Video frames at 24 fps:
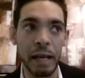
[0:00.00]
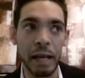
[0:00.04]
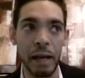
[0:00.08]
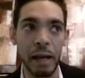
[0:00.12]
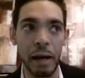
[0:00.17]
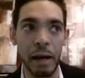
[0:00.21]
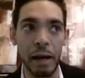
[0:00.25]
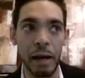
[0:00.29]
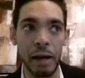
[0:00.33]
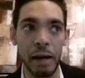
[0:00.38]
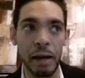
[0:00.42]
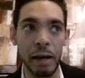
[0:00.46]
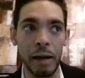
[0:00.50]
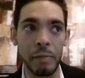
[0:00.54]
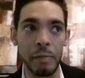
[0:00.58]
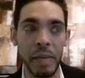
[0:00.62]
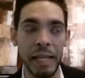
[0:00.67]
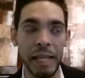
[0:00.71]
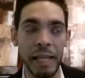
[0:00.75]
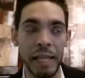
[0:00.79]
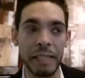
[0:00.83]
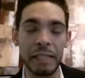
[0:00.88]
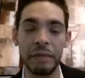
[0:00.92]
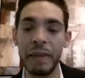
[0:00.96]
uh,
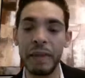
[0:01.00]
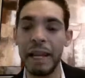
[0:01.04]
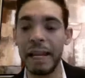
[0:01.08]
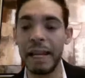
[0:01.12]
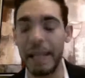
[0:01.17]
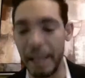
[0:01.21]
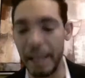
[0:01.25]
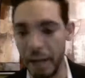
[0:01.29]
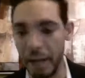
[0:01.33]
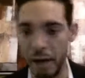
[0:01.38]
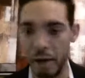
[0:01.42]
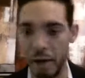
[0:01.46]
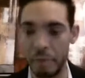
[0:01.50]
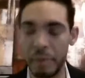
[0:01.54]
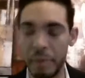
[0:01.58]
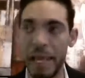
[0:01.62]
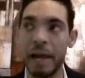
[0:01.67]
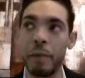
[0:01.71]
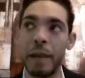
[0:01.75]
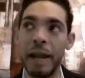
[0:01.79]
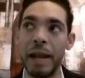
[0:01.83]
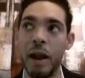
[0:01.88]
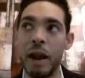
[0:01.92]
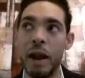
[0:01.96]
means of getting income.
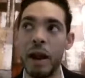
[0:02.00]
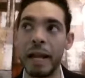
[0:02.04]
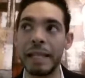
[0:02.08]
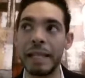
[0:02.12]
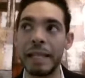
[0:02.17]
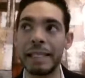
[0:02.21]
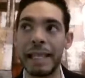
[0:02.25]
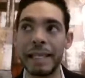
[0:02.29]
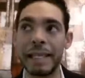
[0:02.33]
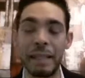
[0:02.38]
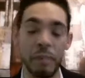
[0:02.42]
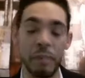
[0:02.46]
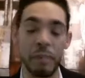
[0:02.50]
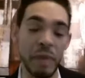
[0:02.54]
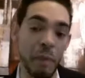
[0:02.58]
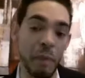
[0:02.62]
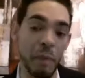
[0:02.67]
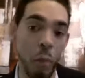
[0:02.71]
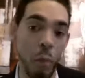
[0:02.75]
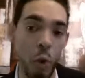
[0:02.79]
That way, architects can be